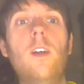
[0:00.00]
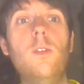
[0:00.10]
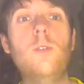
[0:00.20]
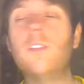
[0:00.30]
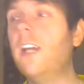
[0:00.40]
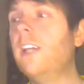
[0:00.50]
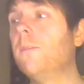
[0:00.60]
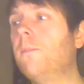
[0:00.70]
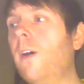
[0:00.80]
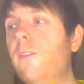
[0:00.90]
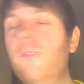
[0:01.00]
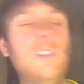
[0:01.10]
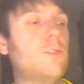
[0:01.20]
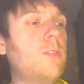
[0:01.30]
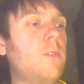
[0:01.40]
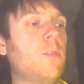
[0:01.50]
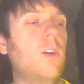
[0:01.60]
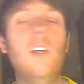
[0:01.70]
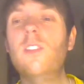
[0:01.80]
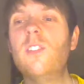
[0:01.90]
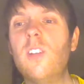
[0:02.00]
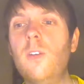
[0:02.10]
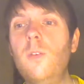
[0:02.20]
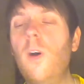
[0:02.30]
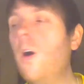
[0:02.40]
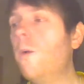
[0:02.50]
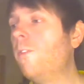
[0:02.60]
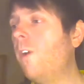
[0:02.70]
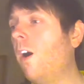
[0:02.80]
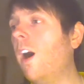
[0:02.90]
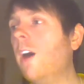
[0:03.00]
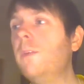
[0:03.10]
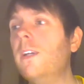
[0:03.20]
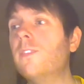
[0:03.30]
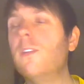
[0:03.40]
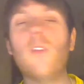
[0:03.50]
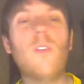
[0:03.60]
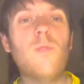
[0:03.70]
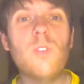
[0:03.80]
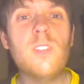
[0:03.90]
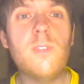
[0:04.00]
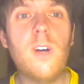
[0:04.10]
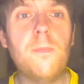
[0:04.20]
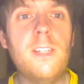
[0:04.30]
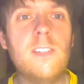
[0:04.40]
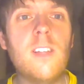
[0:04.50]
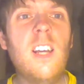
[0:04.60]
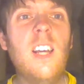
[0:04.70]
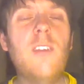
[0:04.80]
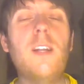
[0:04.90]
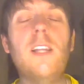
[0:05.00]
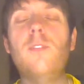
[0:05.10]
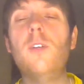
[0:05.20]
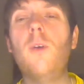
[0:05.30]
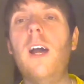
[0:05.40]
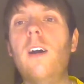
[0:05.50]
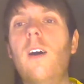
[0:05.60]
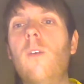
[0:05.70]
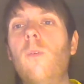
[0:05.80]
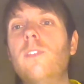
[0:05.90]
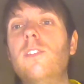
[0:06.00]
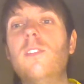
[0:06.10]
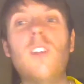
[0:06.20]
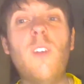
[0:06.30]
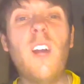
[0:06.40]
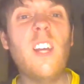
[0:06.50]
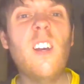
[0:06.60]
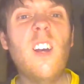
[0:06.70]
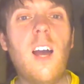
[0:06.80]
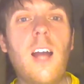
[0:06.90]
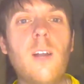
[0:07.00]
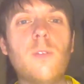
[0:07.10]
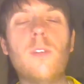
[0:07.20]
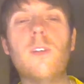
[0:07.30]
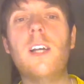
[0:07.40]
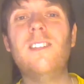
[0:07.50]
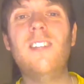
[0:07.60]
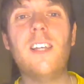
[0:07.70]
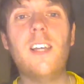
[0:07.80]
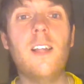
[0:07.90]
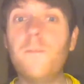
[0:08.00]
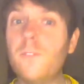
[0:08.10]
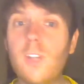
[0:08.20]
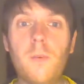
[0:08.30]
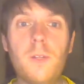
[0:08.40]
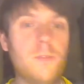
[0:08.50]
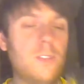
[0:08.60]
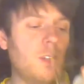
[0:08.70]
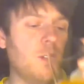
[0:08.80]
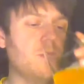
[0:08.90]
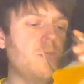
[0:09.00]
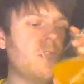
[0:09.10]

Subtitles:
who's taken part in Richard's Raffle so far. And we have still got 45 minutes if any of you wanted to donate and also get a ticket. Totally up to you.